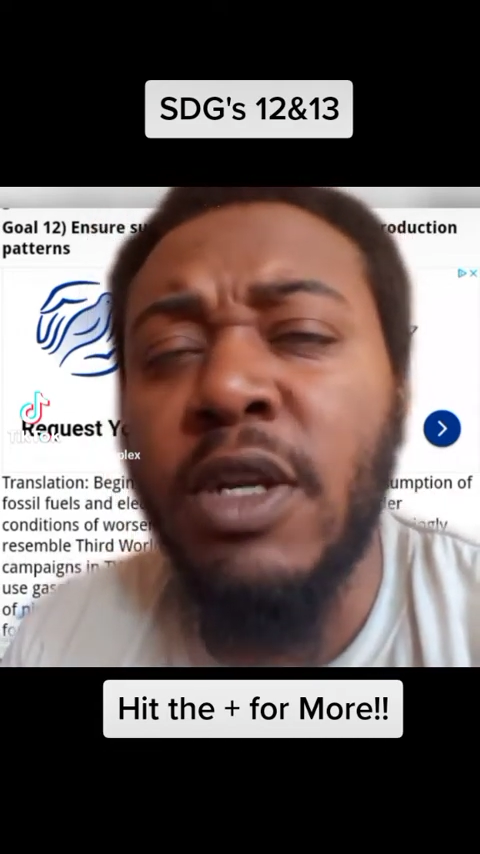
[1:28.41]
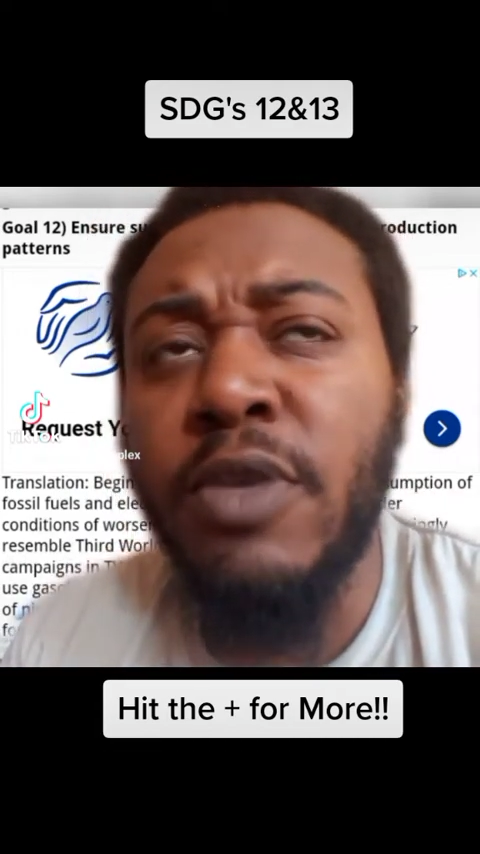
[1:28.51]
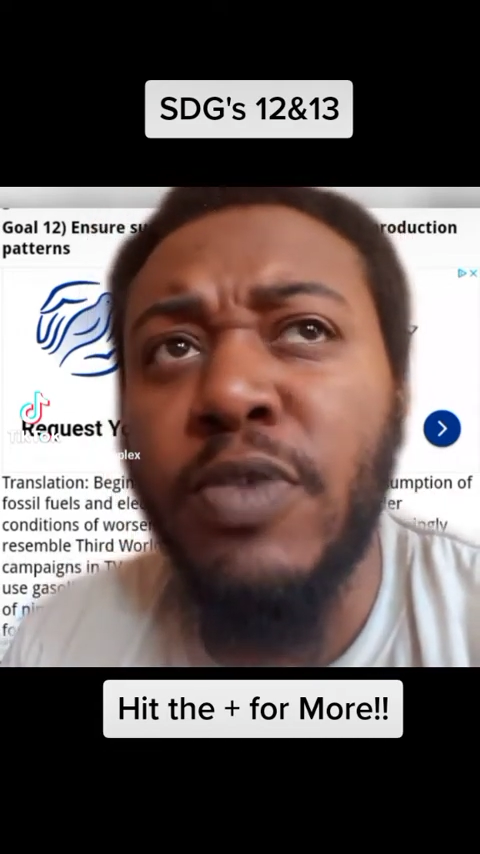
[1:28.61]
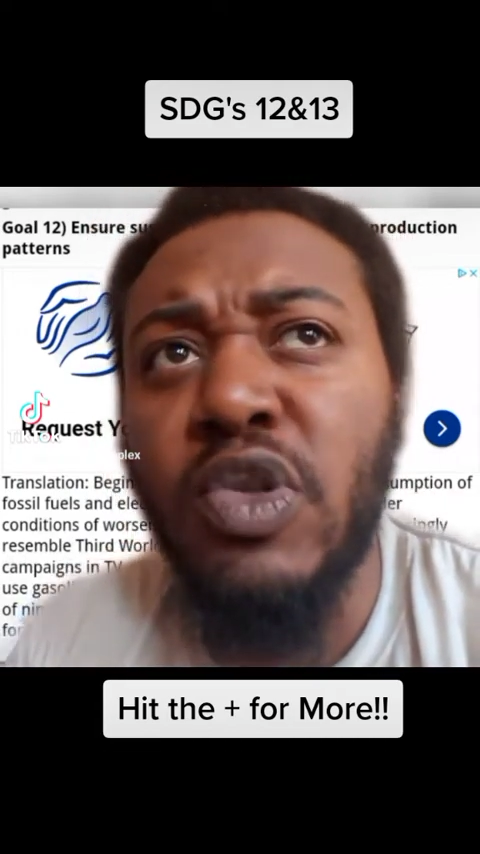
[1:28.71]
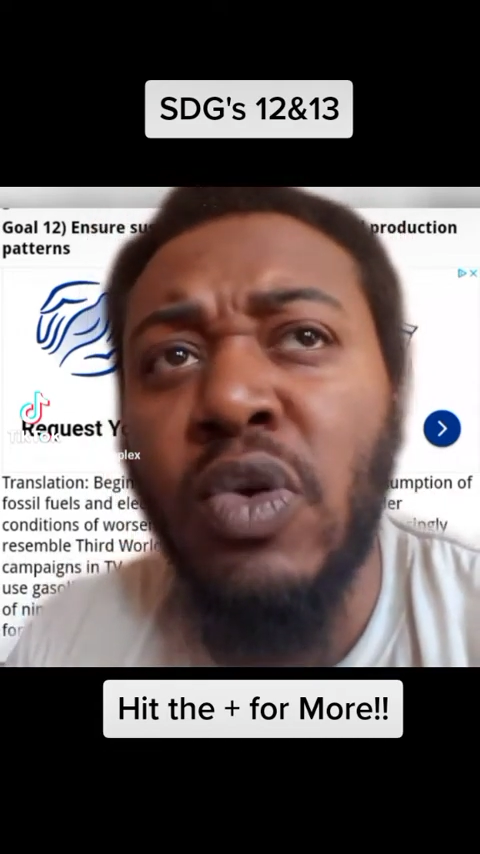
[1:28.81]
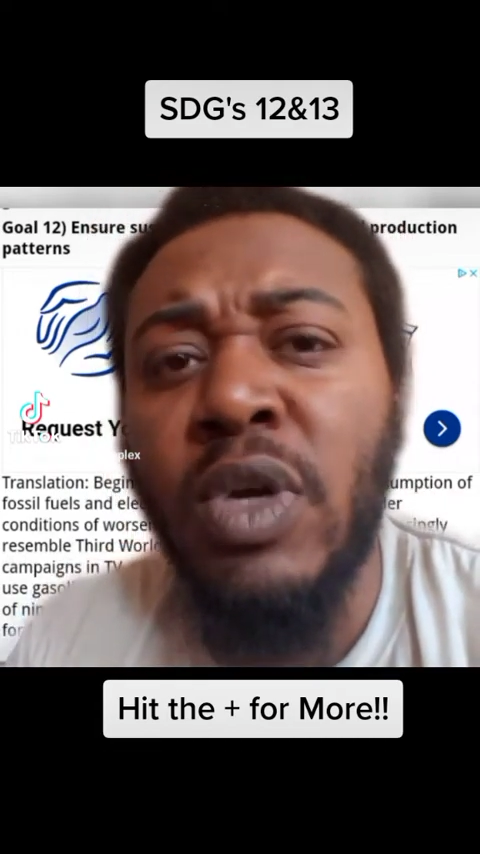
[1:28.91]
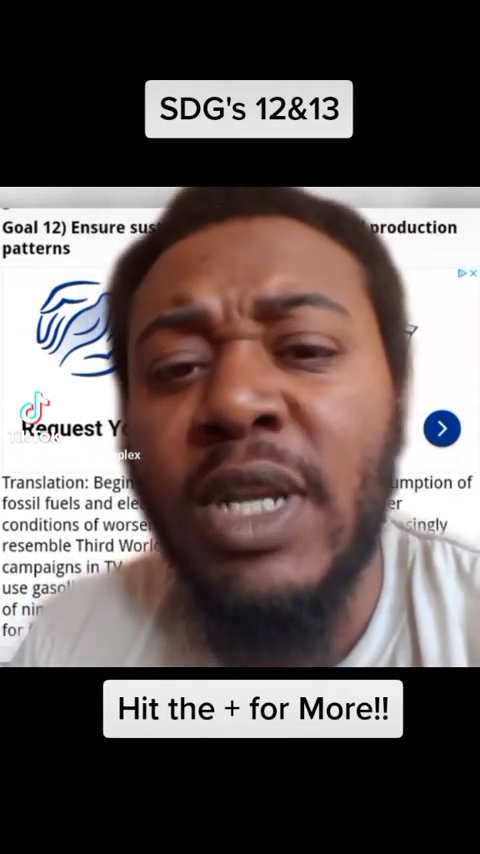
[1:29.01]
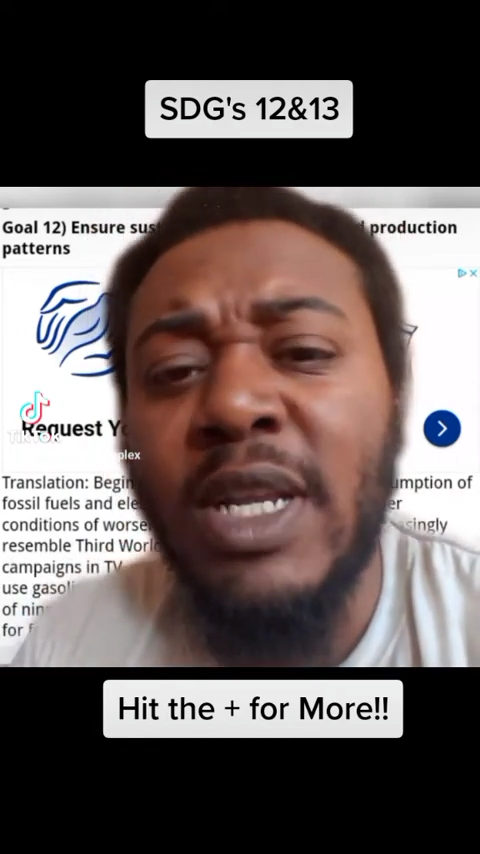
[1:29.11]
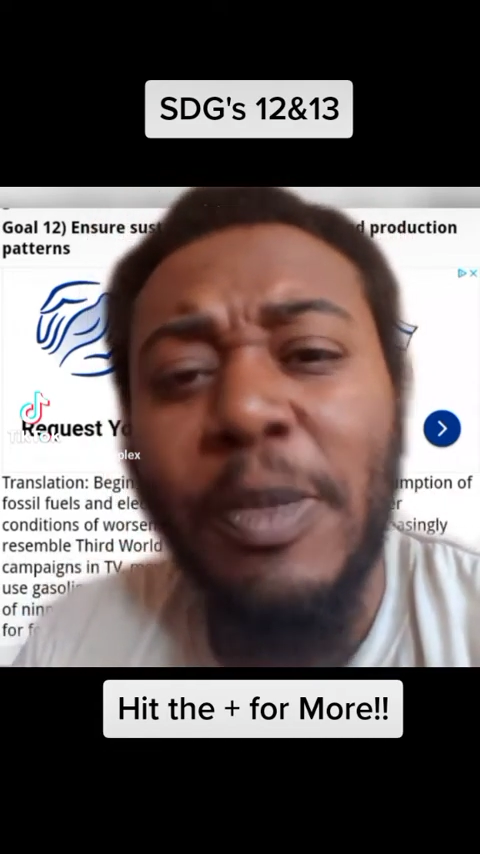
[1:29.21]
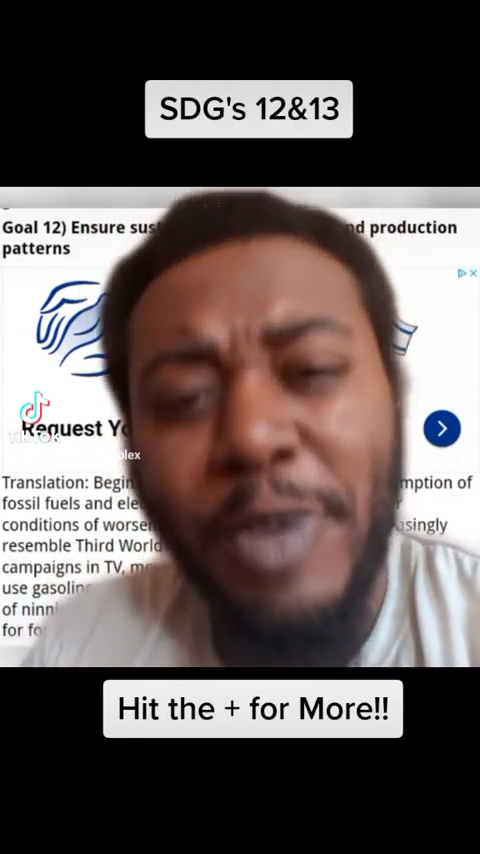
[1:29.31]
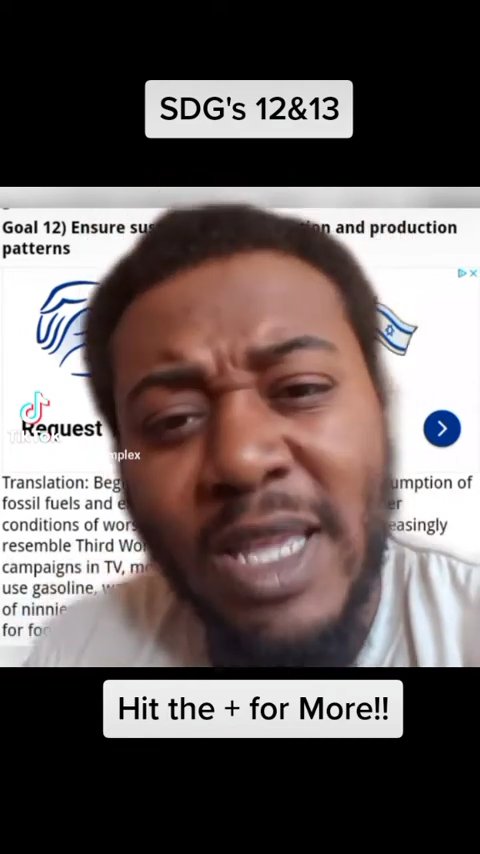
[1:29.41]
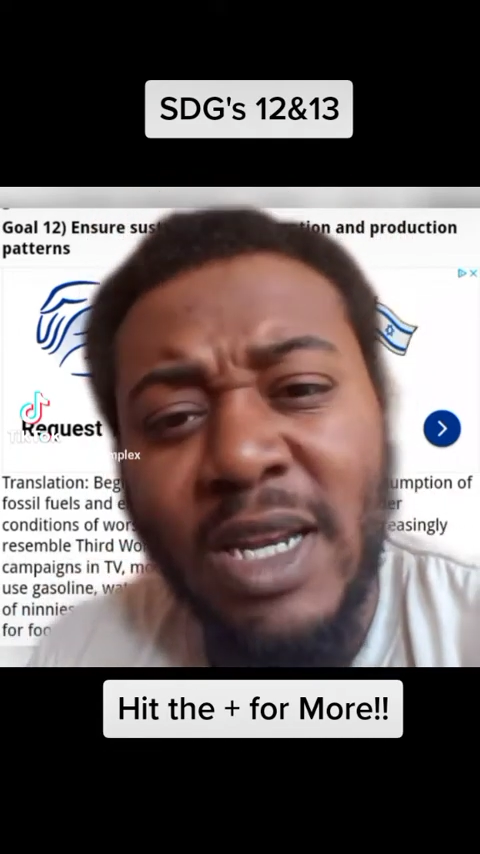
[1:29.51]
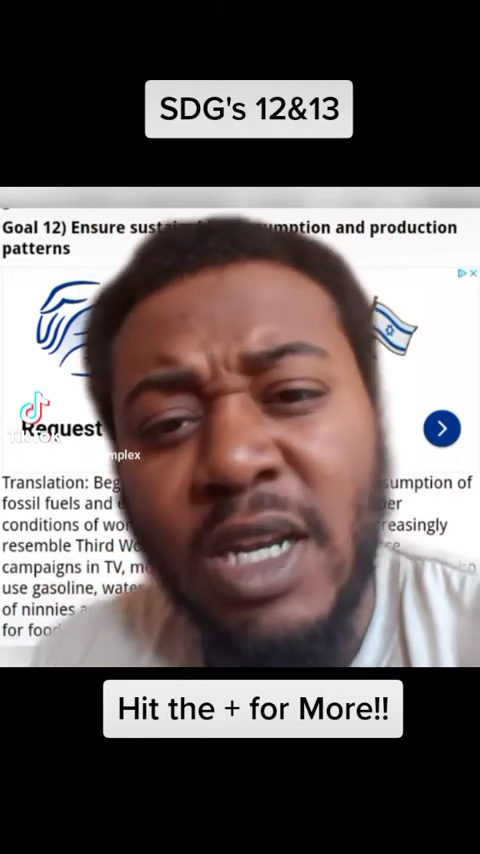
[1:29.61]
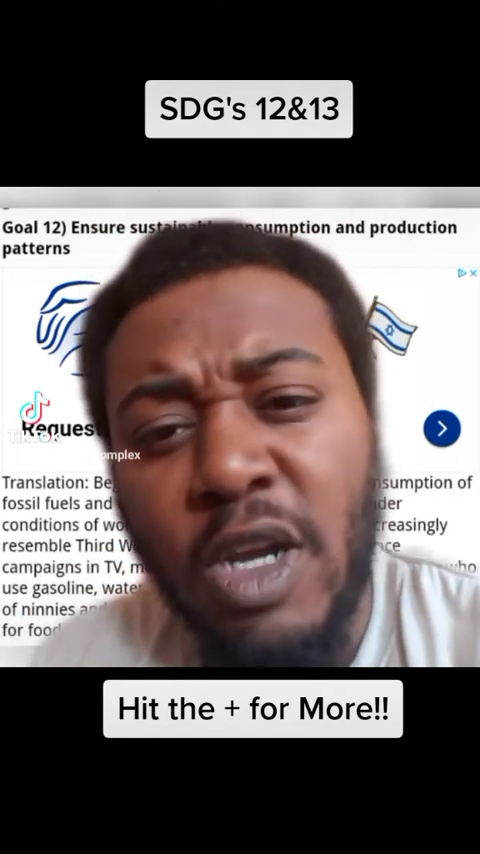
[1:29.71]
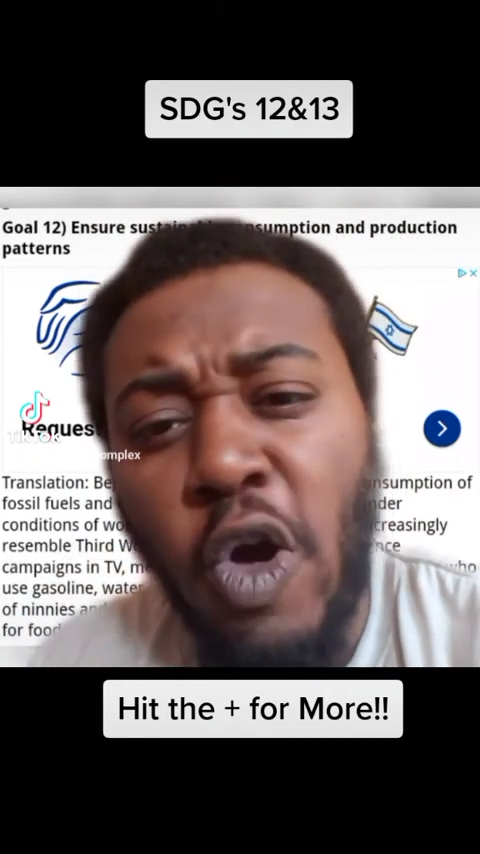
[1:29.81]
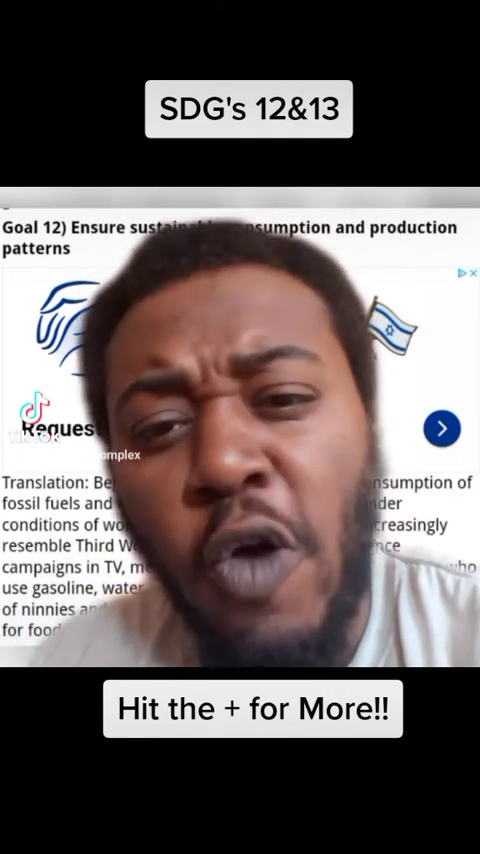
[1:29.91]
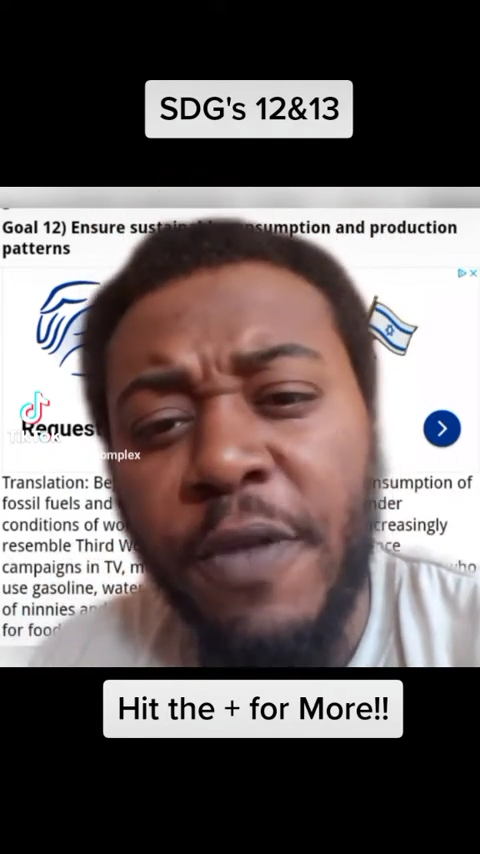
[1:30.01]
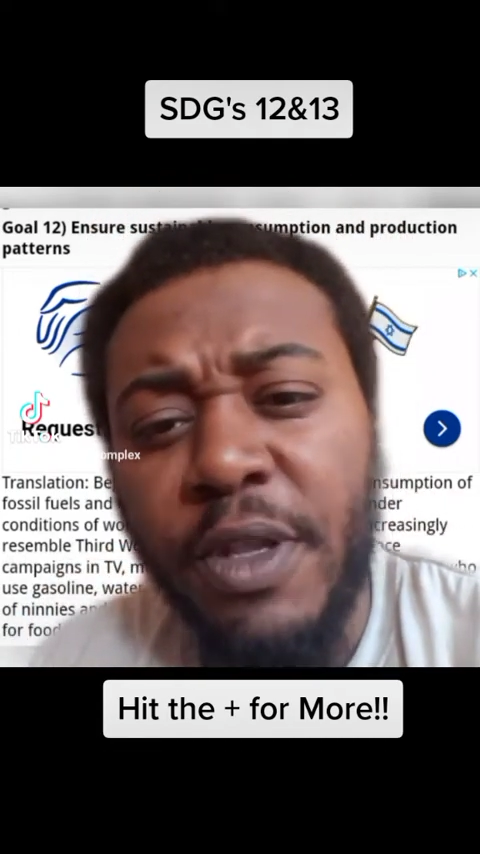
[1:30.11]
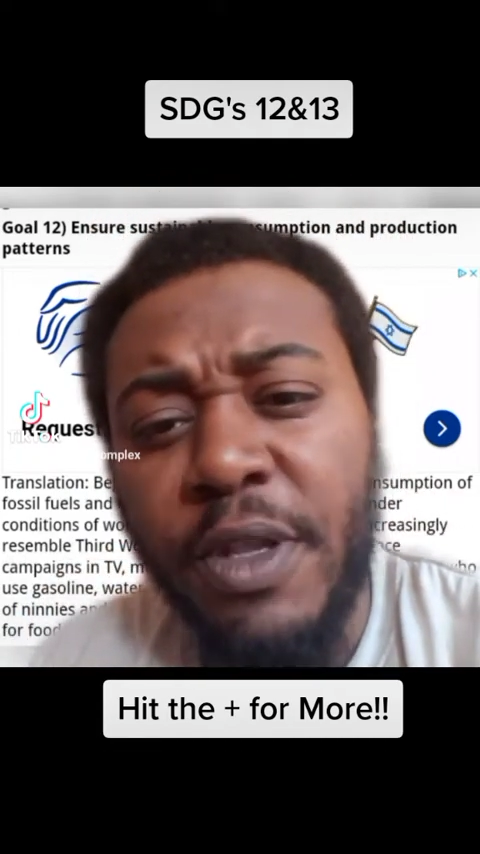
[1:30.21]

was doing at the beginning of COVID?